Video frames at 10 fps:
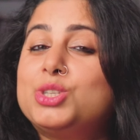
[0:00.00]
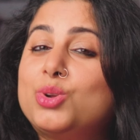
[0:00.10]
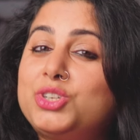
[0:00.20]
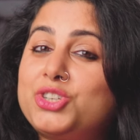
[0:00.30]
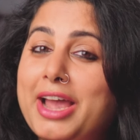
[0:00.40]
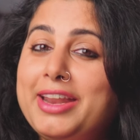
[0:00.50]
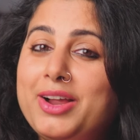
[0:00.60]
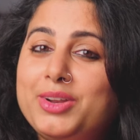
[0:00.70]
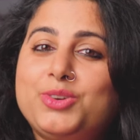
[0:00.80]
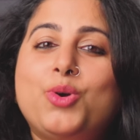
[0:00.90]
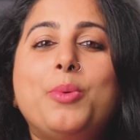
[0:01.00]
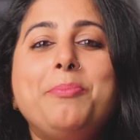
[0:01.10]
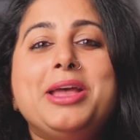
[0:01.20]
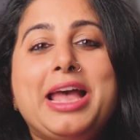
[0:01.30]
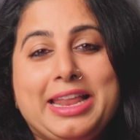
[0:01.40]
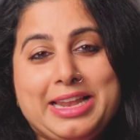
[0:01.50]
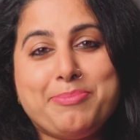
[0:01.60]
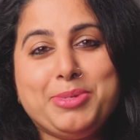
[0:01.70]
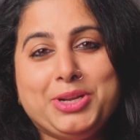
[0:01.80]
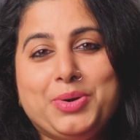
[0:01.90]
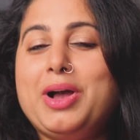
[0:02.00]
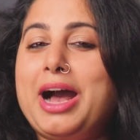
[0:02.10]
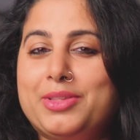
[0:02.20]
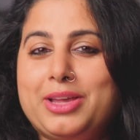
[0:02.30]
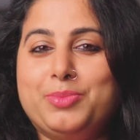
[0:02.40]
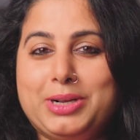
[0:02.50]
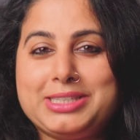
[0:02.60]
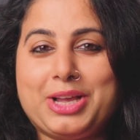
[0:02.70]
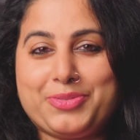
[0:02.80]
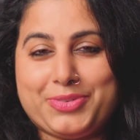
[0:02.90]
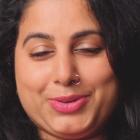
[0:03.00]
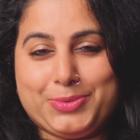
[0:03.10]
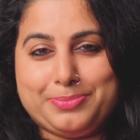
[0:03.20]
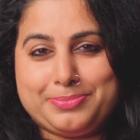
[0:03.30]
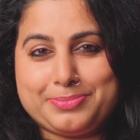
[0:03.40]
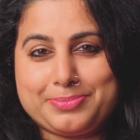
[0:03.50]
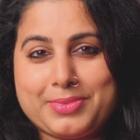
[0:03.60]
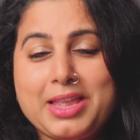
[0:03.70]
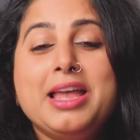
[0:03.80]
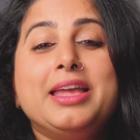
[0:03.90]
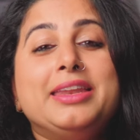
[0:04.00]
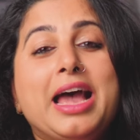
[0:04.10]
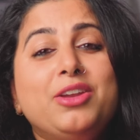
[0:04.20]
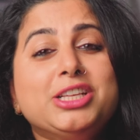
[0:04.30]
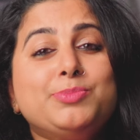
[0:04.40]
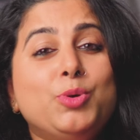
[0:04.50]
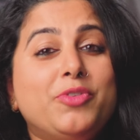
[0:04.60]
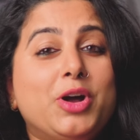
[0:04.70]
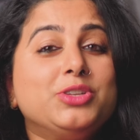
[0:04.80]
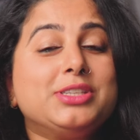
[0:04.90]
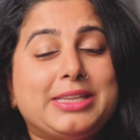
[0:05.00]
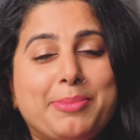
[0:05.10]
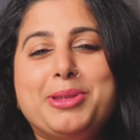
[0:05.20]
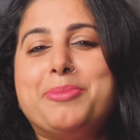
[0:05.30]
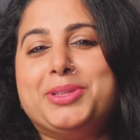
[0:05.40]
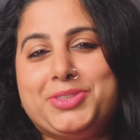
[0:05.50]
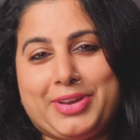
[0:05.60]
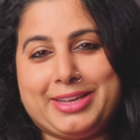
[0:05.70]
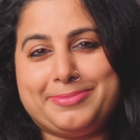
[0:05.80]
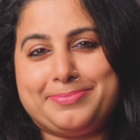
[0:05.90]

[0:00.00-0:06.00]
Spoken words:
So try it out at home and let me know how that works out for you. Now let's move on to step number 3.